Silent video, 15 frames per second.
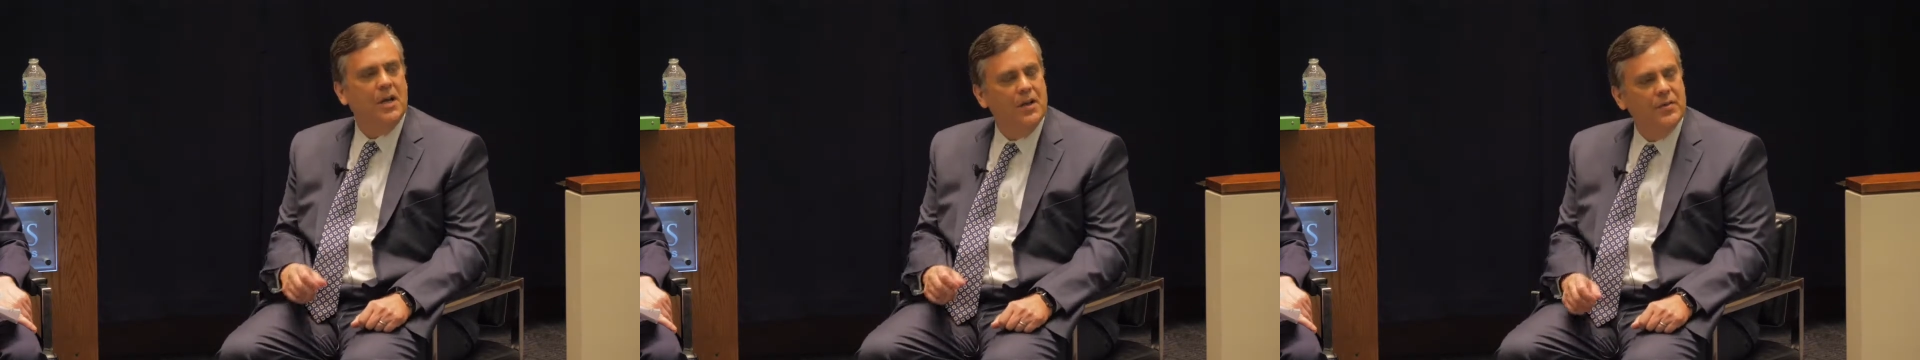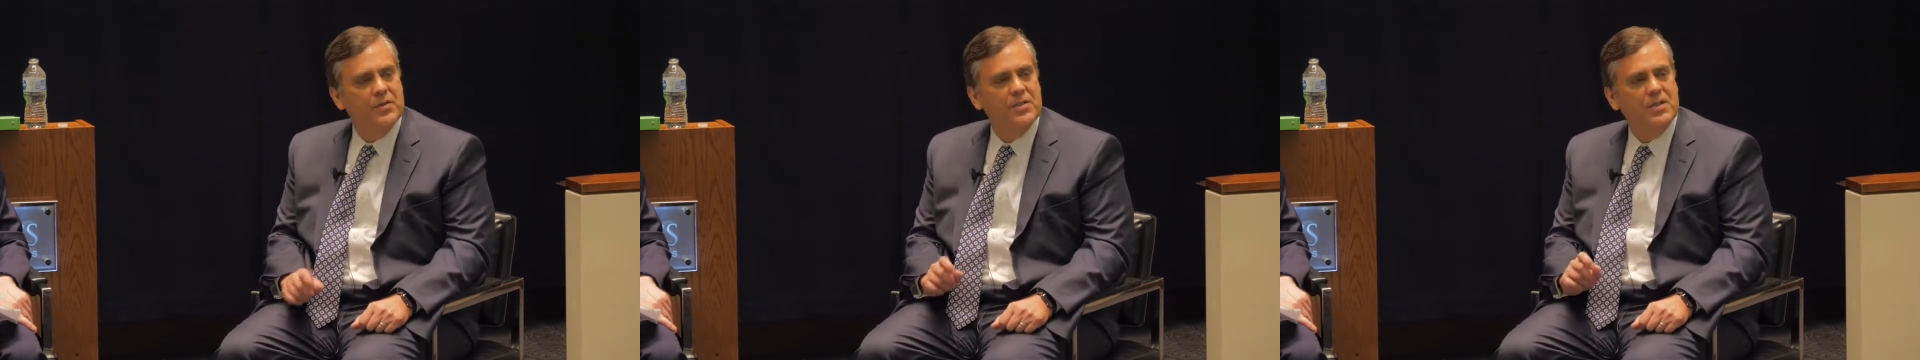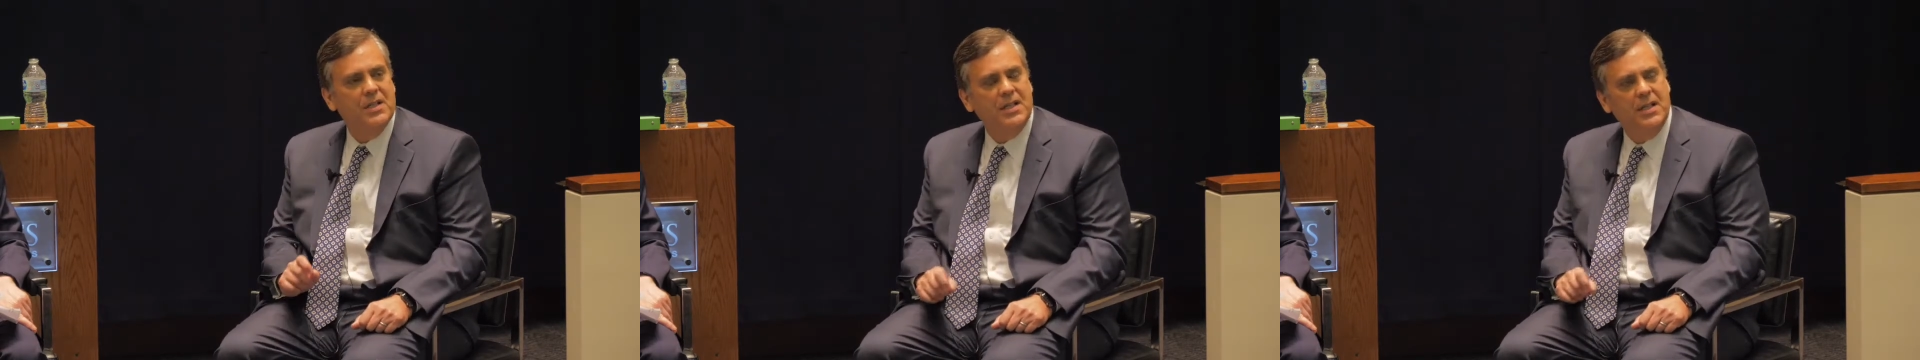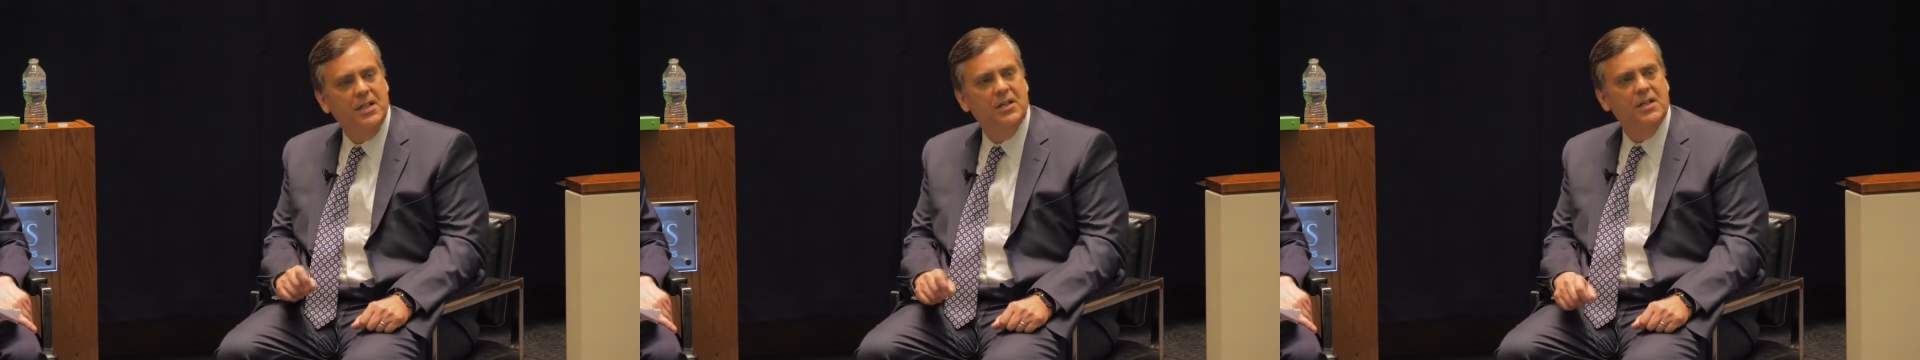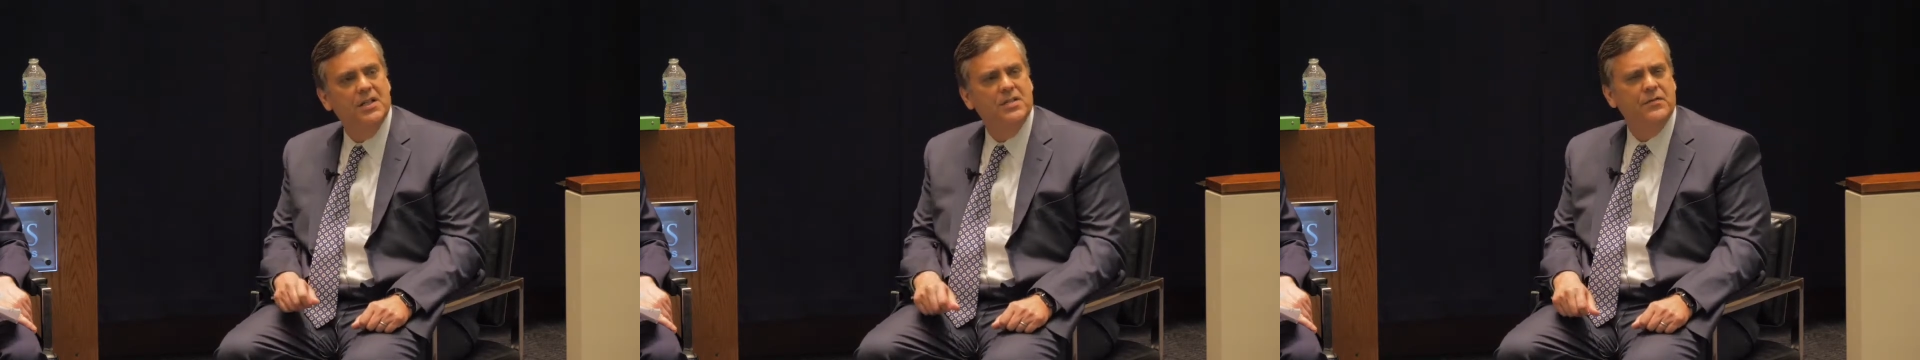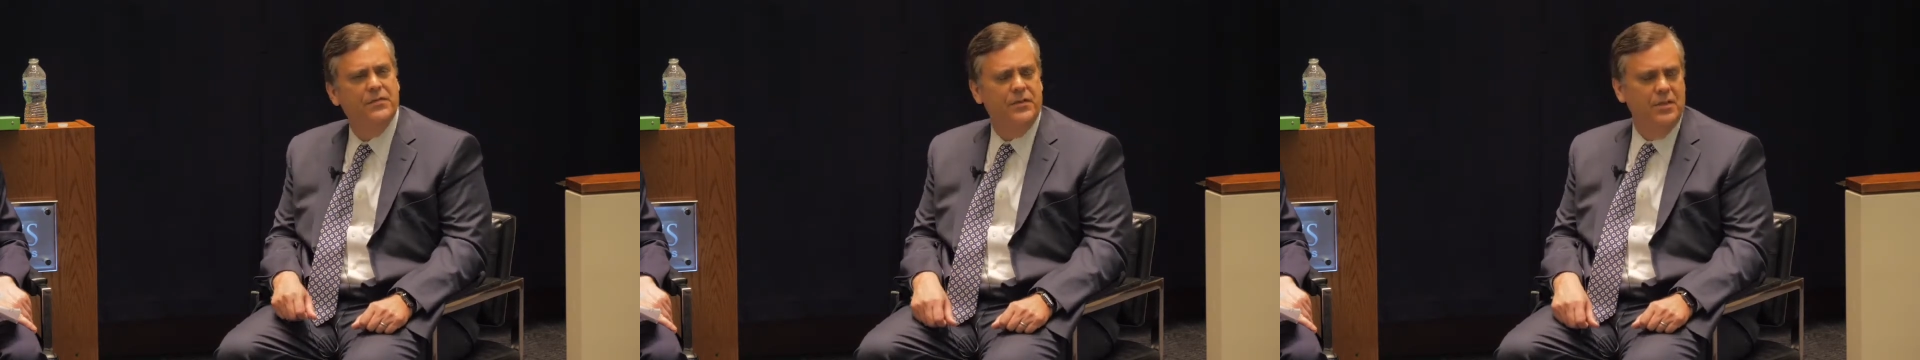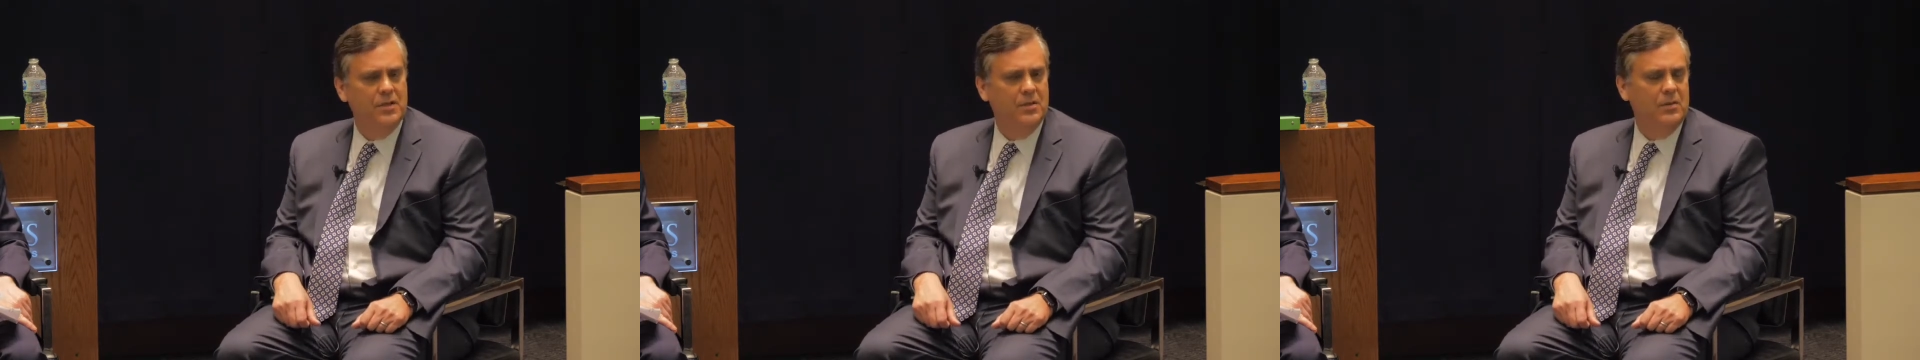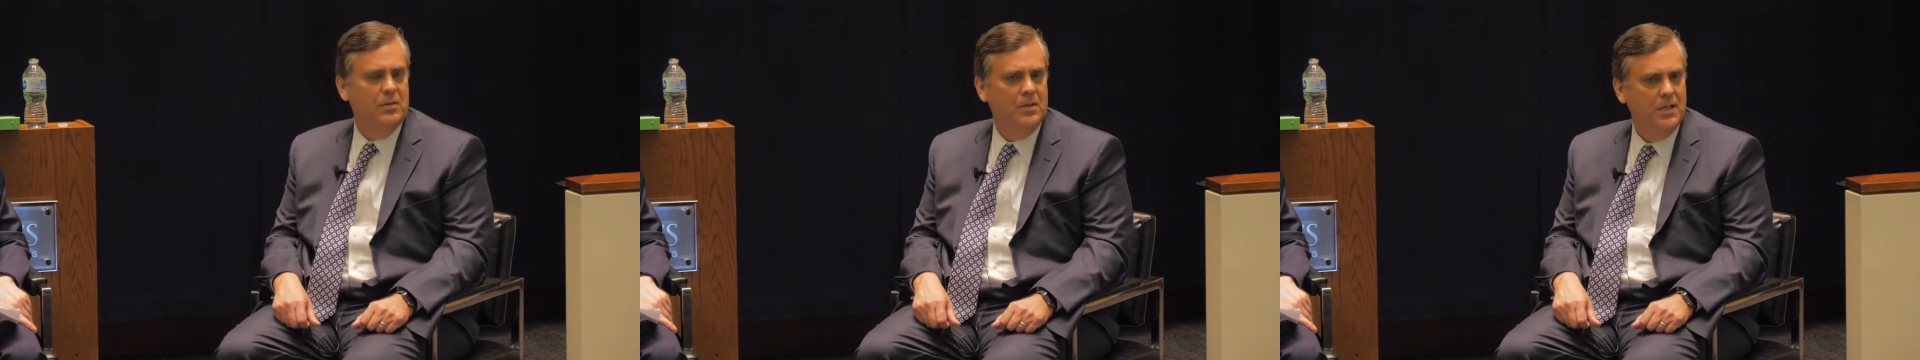others to hear his
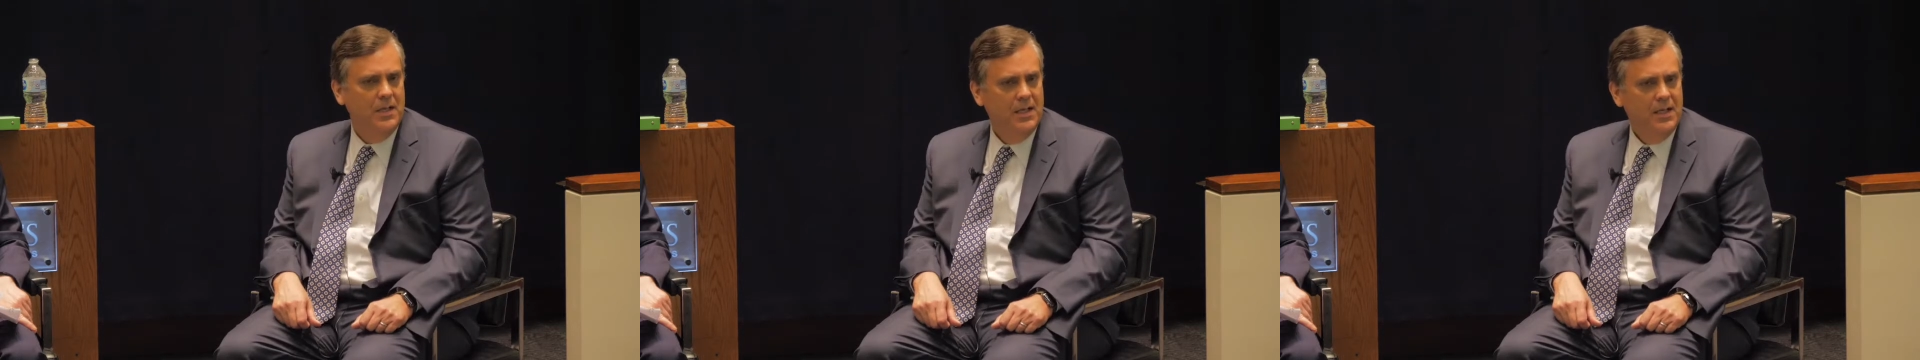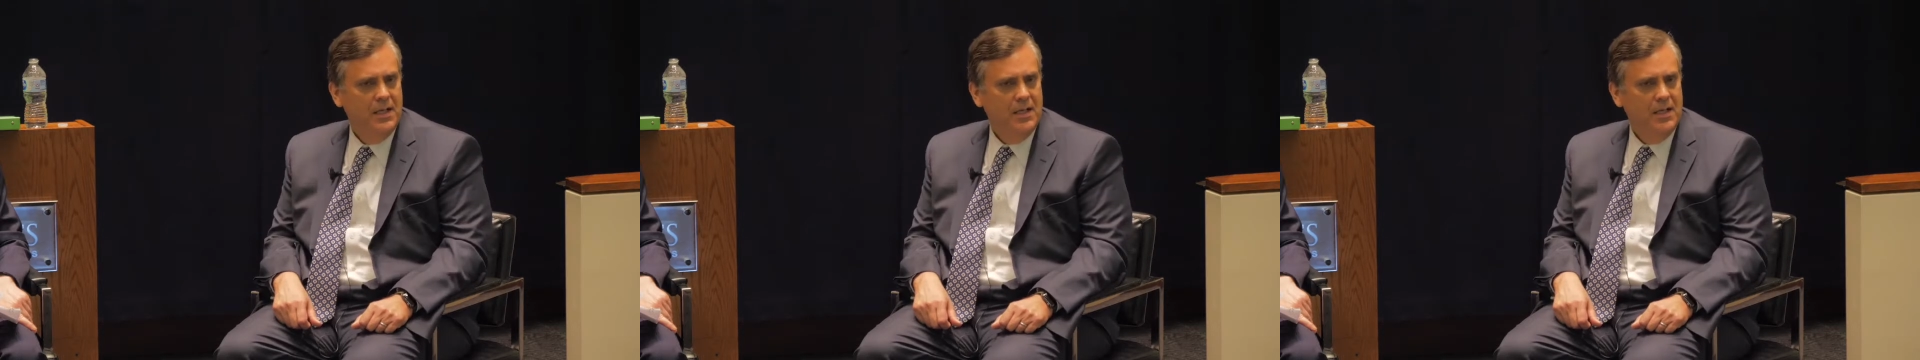view.